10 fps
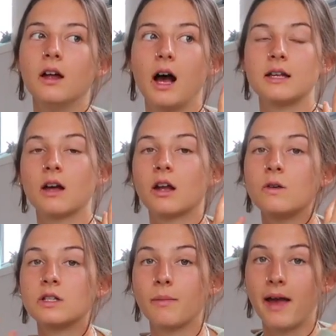I started
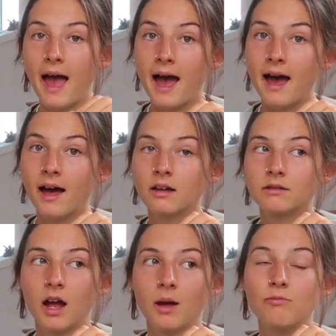losing my hair
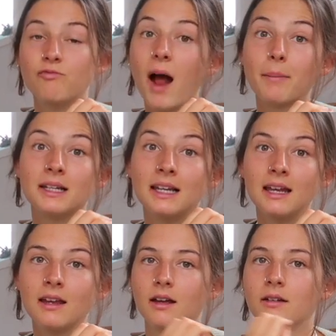
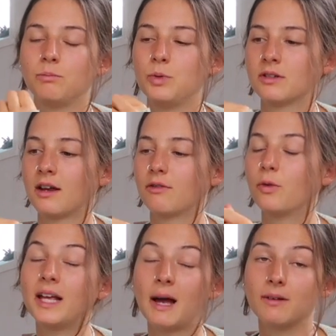rapidly and was like
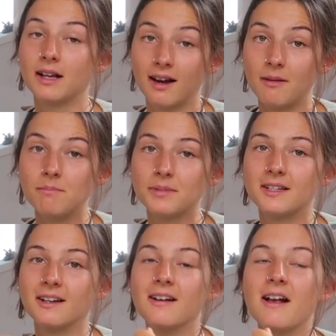falling out in clumps.